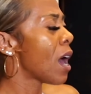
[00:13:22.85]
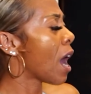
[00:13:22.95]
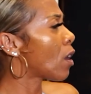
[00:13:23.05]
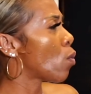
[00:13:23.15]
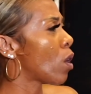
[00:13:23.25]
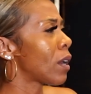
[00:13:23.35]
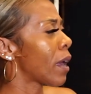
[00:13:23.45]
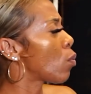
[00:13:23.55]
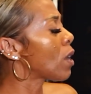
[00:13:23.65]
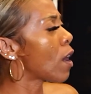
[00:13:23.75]
I don't want,
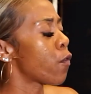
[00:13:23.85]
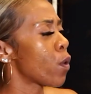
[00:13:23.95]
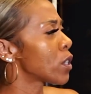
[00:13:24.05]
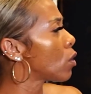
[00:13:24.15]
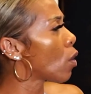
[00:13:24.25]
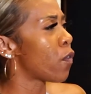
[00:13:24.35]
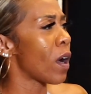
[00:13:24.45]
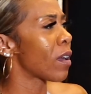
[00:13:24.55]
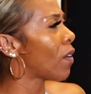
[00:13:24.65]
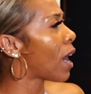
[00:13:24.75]
like, we're not forcing no
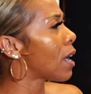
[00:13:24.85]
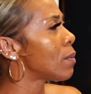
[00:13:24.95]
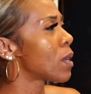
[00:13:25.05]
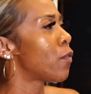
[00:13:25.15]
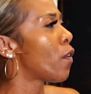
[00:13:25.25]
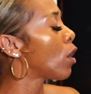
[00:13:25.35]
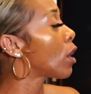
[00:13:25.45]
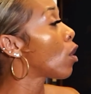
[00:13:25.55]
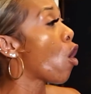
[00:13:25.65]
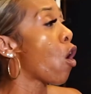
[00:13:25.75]
fucking vibes. I'm
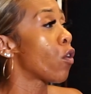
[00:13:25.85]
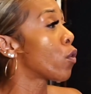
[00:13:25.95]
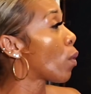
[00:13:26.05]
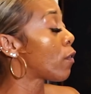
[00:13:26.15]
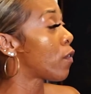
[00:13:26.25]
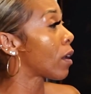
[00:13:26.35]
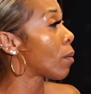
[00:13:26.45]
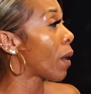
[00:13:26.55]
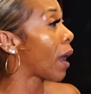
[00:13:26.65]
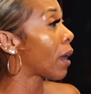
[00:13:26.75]
falling all the way
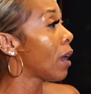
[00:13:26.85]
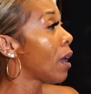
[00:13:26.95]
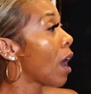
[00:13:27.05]
fucking back.